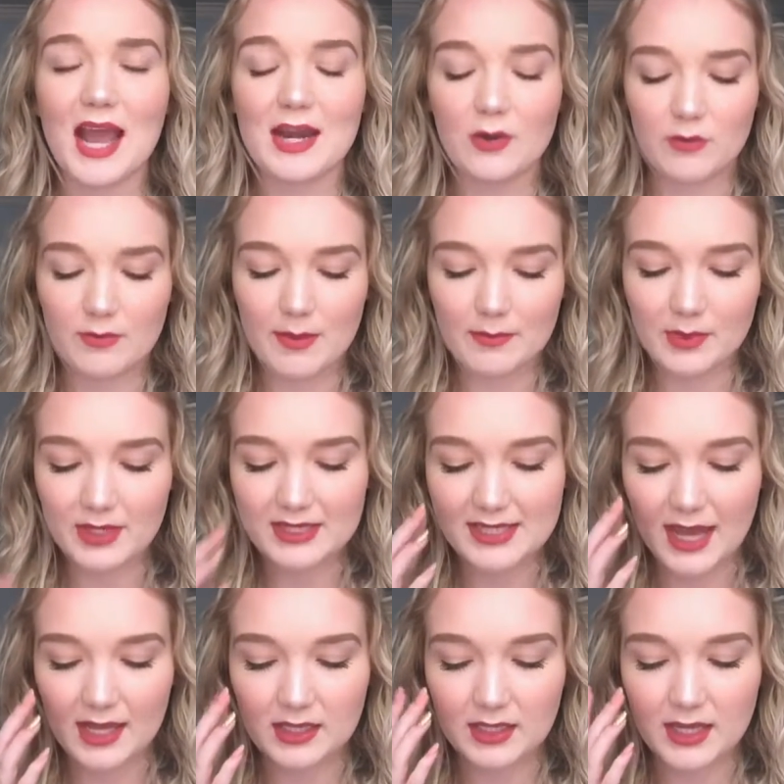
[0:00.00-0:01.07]
I don't remember
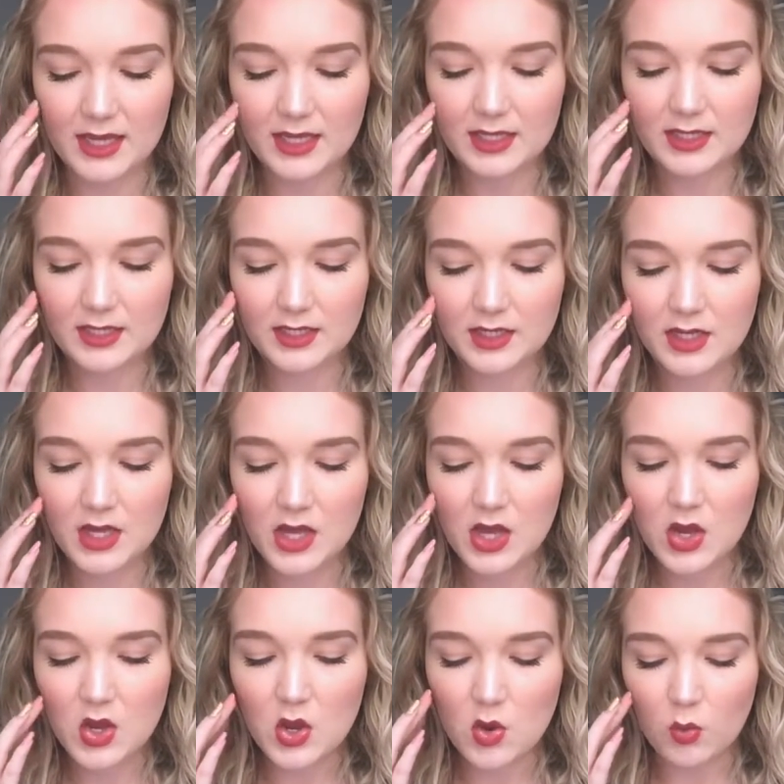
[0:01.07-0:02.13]
exactly
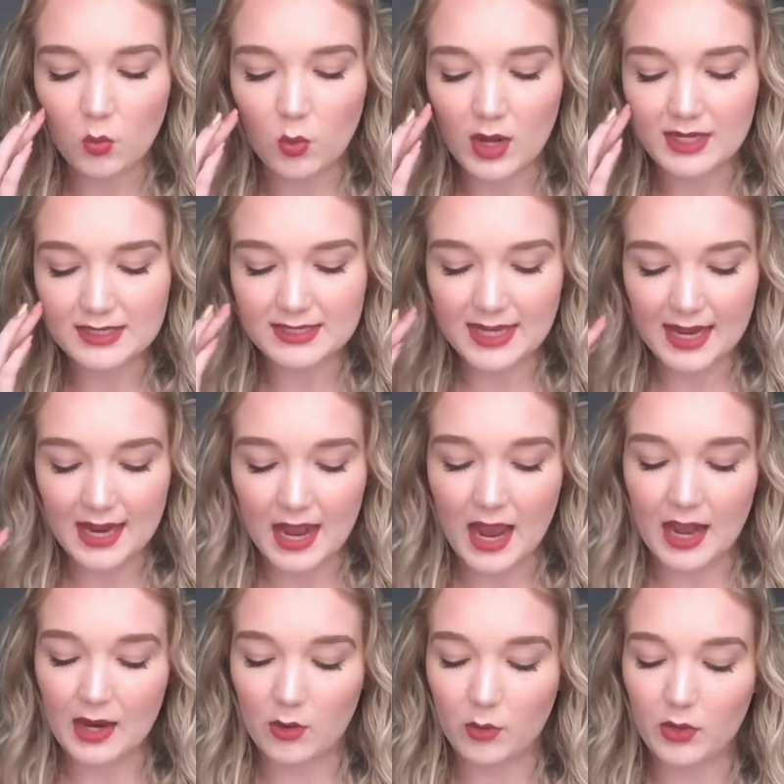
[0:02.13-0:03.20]
what day
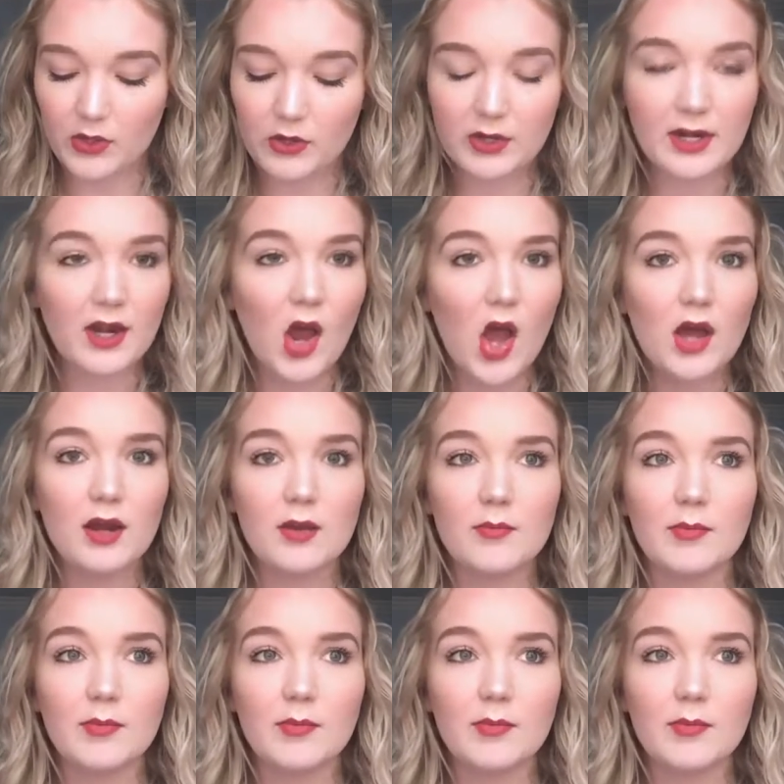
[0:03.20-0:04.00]
I ordered it on,